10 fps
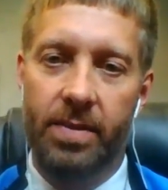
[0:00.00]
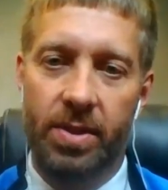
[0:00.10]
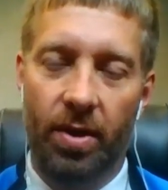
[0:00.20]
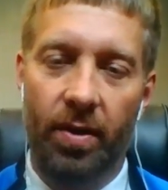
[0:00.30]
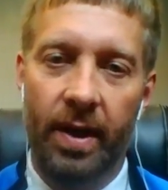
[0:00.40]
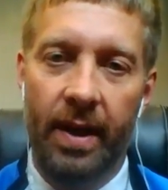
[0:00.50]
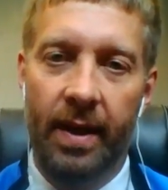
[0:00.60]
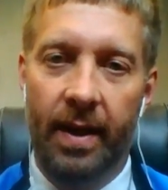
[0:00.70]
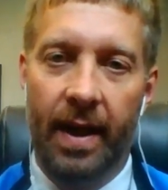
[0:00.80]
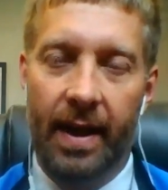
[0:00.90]
So
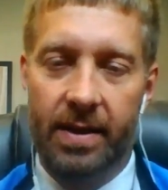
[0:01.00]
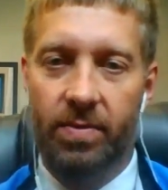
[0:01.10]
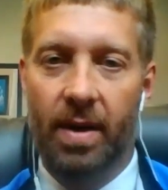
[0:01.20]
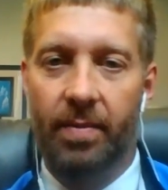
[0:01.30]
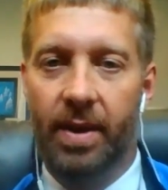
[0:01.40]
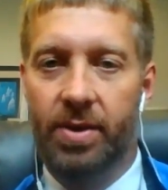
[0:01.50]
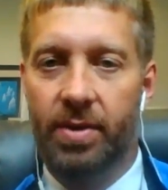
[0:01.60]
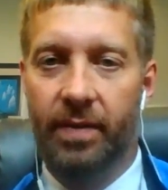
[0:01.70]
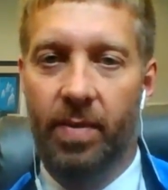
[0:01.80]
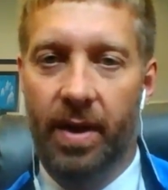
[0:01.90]
I just want to make sure
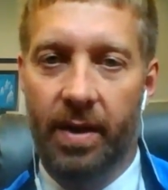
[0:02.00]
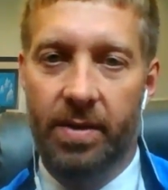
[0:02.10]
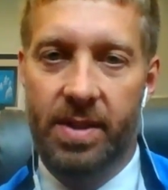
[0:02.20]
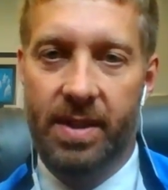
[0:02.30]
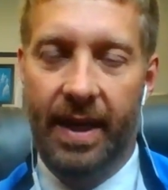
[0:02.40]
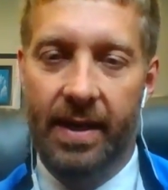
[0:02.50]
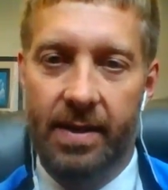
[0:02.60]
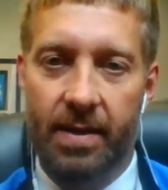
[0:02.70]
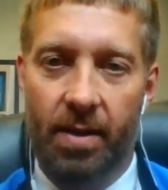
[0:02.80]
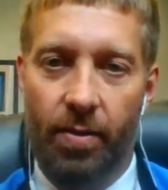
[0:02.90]
everybody
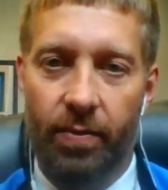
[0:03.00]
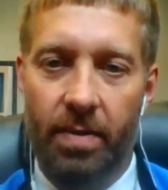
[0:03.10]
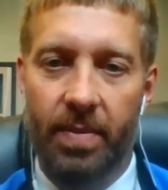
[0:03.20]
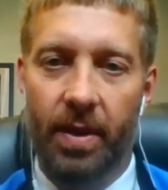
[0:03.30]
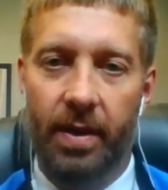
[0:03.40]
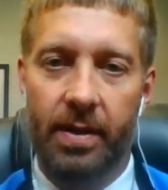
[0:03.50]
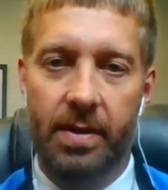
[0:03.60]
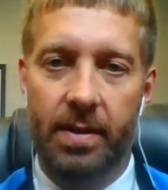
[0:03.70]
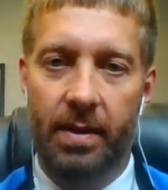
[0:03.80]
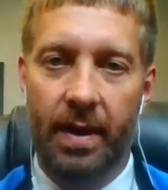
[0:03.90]
understands all 3
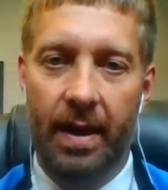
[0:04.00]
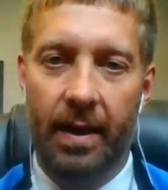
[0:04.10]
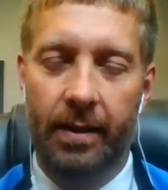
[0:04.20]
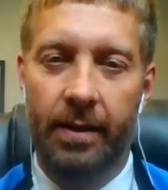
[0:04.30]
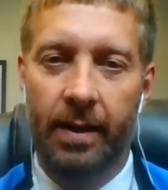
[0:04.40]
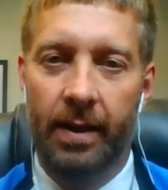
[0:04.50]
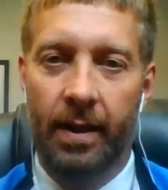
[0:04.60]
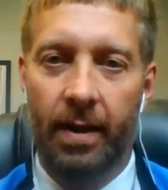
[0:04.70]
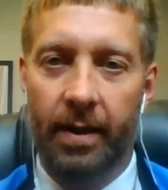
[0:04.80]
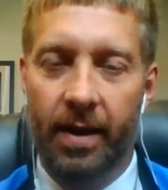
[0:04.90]
buildings are
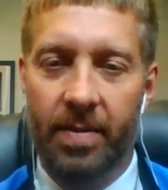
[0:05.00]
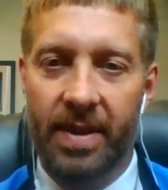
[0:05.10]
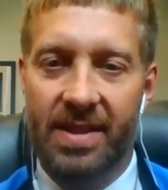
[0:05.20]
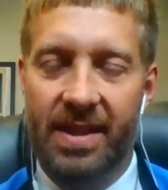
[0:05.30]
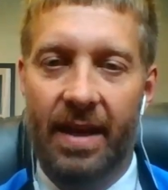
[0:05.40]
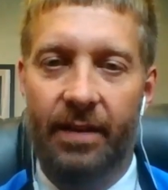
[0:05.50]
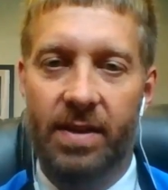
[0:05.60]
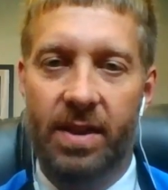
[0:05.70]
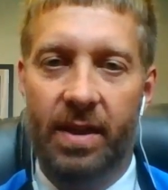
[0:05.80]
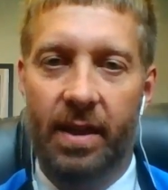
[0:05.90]
going to be as safe and
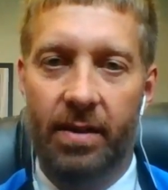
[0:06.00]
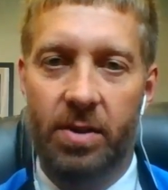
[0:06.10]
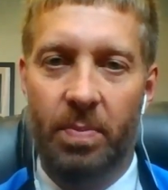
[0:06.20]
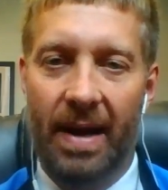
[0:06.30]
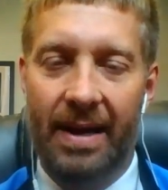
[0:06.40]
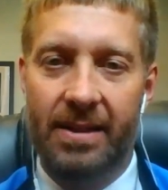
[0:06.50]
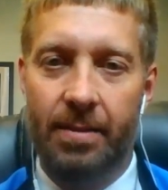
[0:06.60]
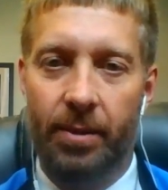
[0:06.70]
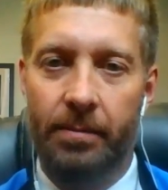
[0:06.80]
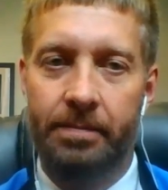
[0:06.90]
secure as
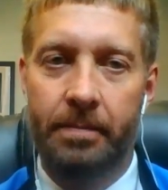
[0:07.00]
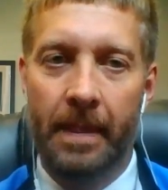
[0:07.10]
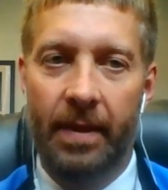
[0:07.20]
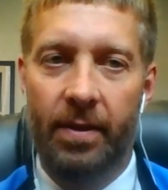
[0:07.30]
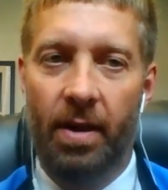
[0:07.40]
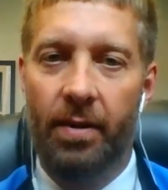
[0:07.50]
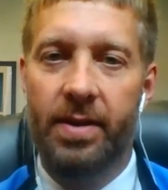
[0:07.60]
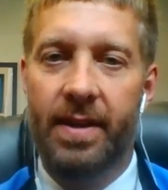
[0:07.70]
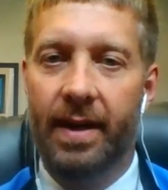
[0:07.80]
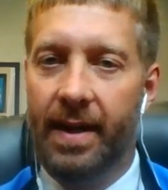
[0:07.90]
possible. There are other
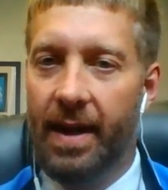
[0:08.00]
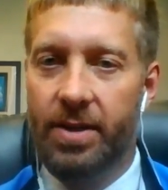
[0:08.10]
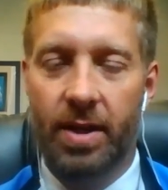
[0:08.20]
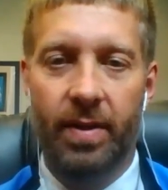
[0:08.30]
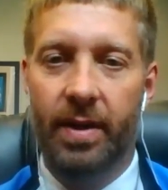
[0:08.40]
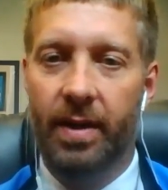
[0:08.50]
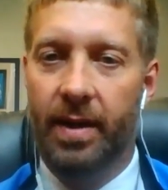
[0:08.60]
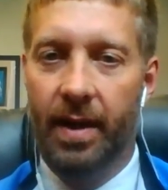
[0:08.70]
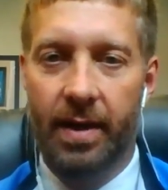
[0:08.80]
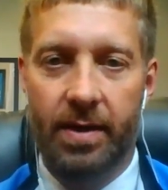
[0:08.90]
technology we could
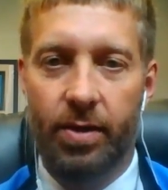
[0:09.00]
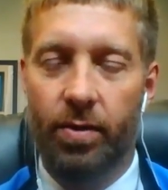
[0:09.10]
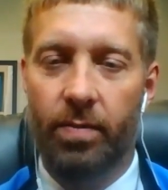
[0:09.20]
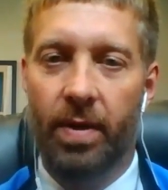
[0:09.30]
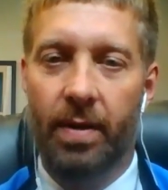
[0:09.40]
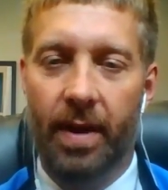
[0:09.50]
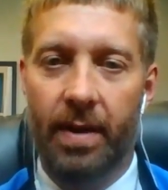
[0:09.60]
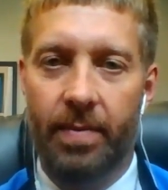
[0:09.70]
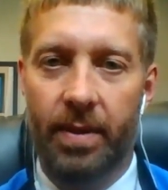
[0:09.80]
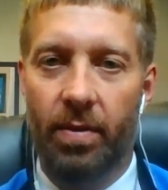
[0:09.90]
get into, but it
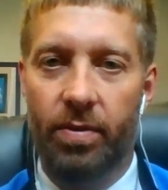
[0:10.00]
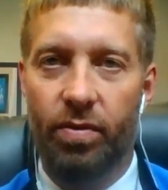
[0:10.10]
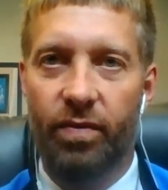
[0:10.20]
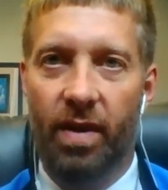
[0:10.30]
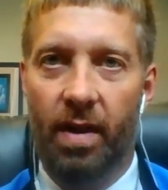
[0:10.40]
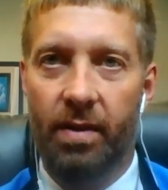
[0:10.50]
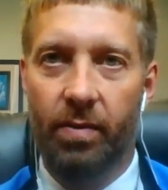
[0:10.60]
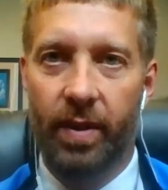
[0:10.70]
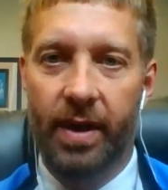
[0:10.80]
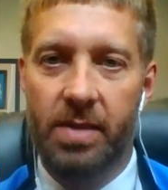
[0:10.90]
might be going too far into the weeds.